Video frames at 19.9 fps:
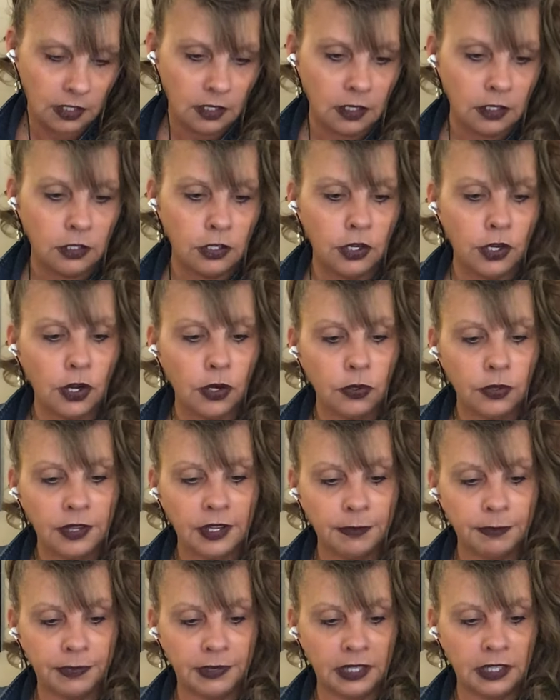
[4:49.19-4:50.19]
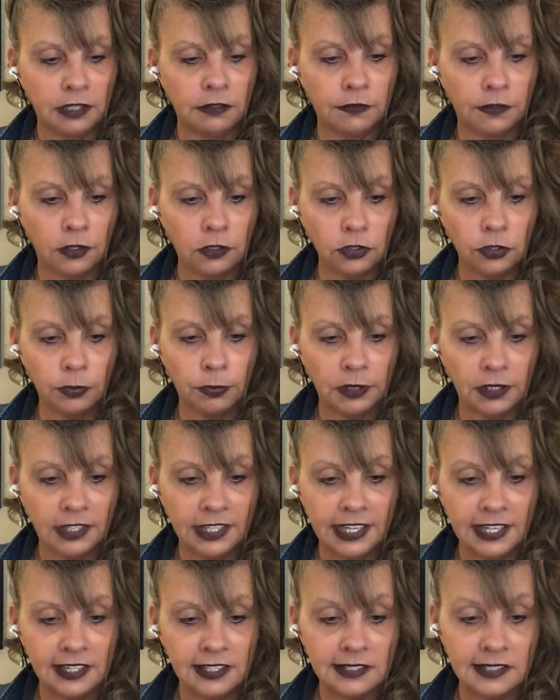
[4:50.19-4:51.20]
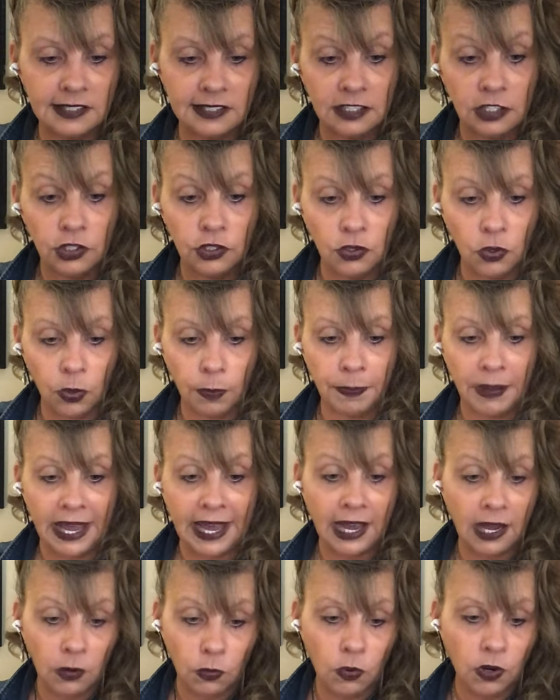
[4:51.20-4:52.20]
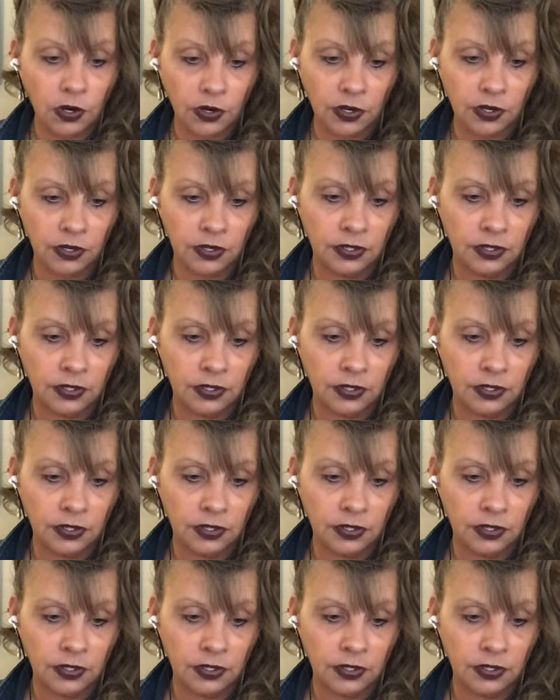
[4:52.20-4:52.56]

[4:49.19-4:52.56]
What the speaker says: Know that being vulnerable is your power.